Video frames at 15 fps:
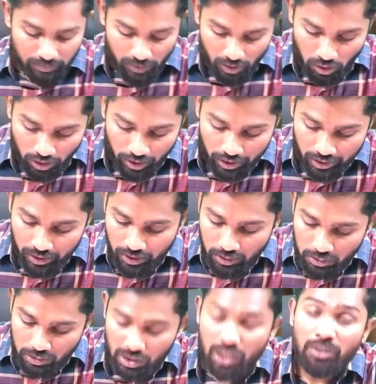Okay,
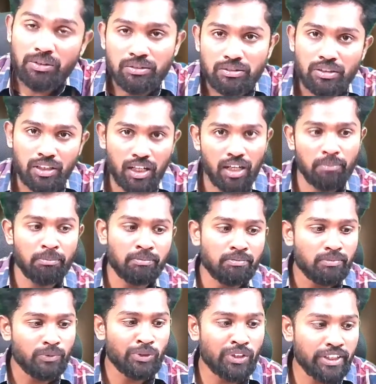so now I'm
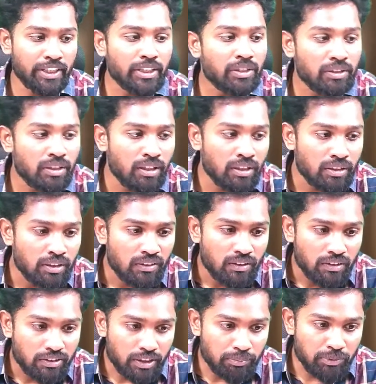going into the
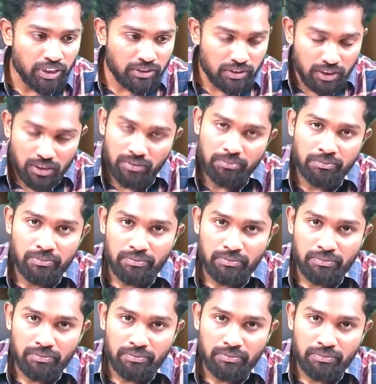subject, sir.